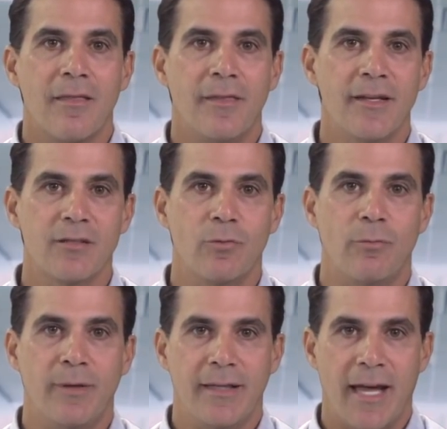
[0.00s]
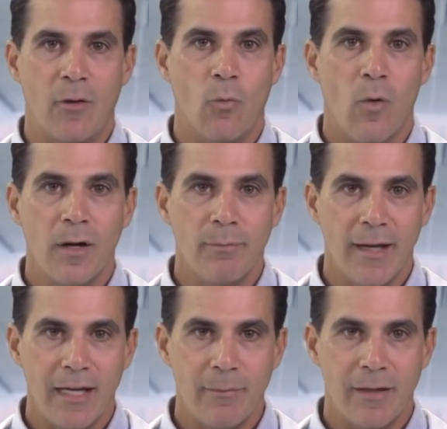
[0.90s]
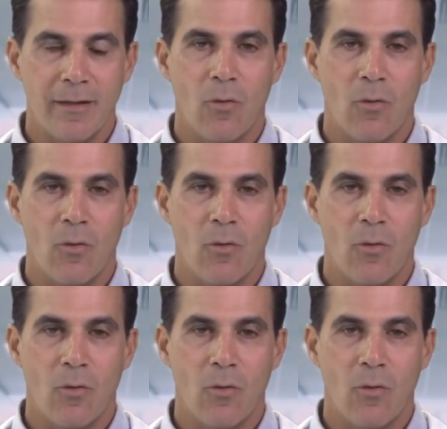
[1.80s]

This will be a one payment,